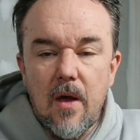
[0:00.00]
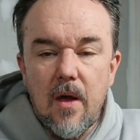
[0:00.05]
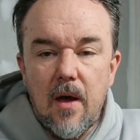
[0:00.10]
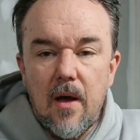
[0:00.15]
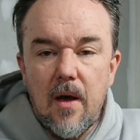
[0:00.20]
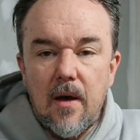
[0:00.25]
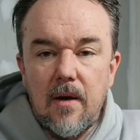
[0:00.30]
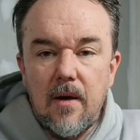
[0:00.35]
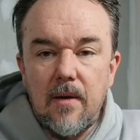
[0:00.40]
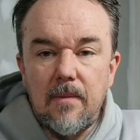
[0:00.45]

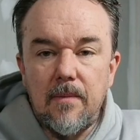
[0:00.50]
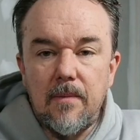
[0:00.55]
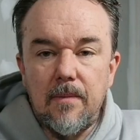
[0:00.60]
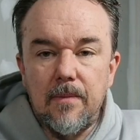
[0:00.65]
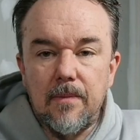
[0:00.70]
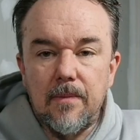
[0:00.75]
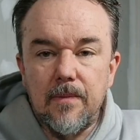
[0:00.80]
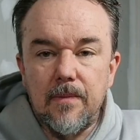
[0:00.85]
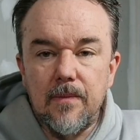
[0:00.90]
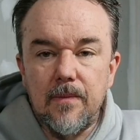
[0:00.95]

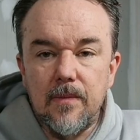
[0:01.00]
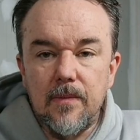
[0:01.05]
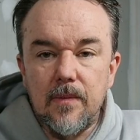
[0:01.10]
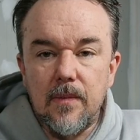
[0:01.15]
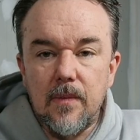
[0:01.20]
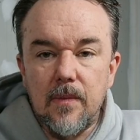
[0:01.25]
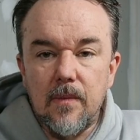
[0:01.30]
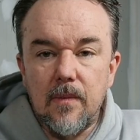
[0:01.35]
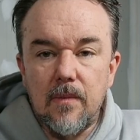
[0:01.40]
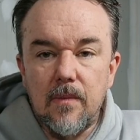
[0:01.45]
But
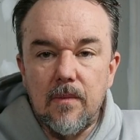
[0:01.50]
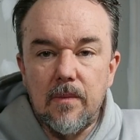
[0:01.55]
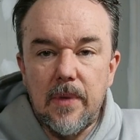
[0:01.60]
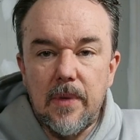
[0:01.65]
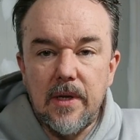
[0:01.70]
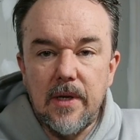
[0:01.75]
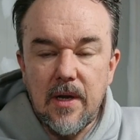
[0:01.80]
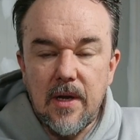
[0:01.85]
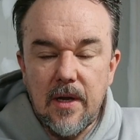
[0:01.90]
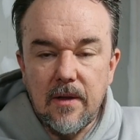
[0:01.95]

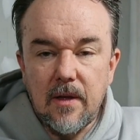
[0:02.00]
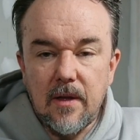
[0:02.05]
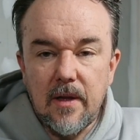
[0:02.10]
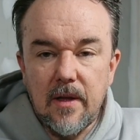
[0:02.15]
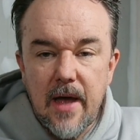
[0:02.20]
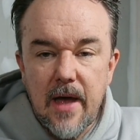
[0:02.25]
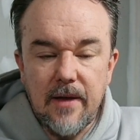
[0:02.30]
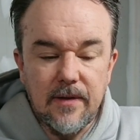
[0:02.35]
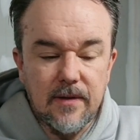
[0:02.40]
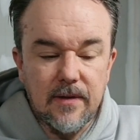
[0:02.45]

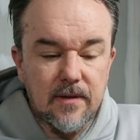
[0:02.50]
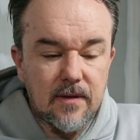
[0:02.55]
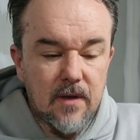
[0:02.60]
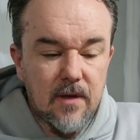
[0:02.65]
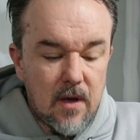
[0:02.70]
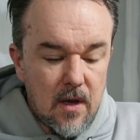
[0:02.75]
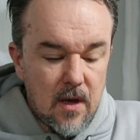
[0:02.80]
nonetheless,